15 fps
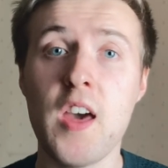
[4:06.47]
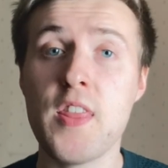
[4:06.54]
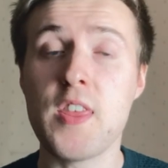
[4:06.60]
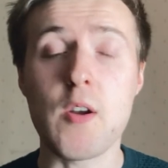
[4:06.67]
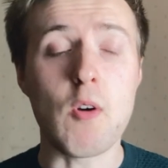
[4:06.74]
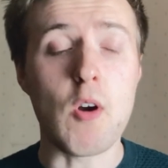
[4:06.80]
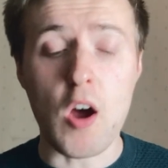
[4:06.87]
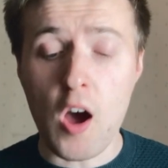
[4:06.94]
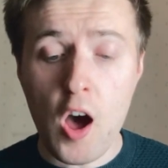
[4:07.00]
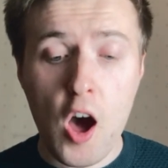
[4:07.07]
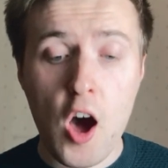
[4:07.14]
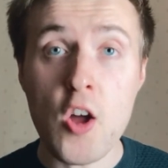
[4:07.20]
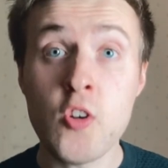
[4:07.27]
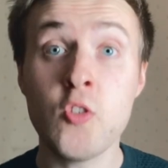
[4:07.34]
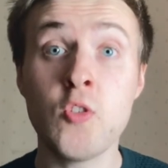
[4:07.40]
there are
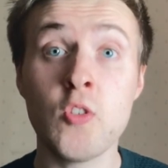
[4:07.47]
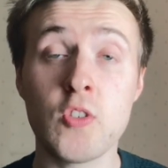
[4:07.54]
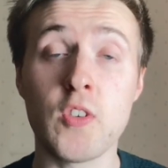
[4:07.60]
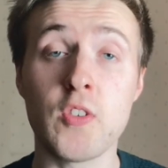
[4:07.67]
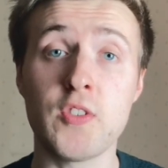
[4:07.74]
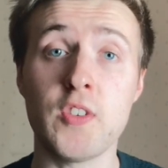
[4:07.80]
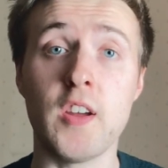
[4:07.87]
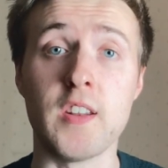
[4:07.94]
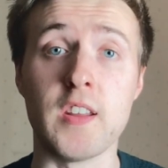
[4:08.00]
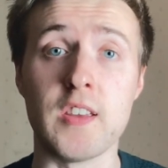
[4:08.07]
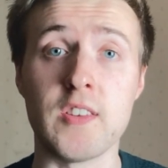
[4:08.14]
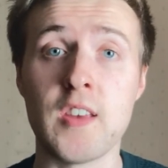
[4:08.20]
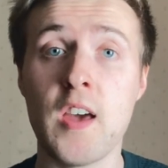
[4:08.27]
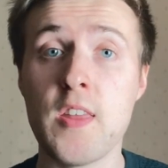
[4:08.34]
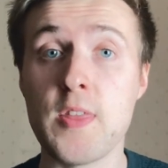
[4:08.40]
hundreds of
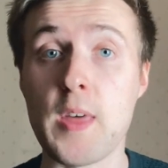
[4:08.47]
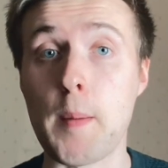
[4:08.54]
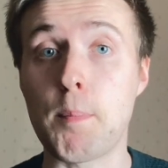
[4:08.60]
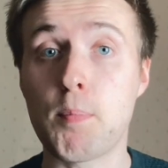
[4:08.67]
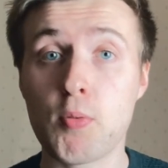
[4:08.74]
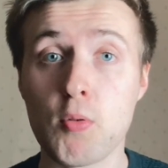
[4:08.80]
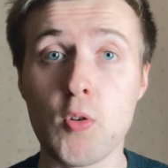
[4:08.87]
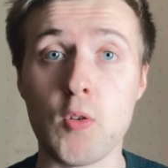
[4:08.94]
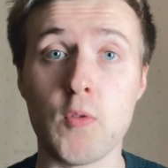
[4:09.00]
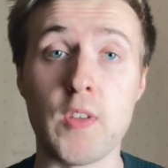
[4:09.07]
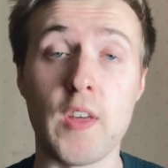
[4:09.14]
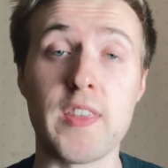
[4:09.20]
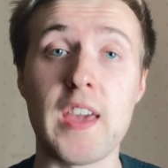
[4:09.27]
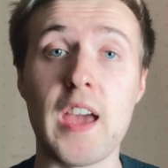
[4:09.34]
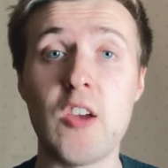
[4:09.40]
studies that prove that the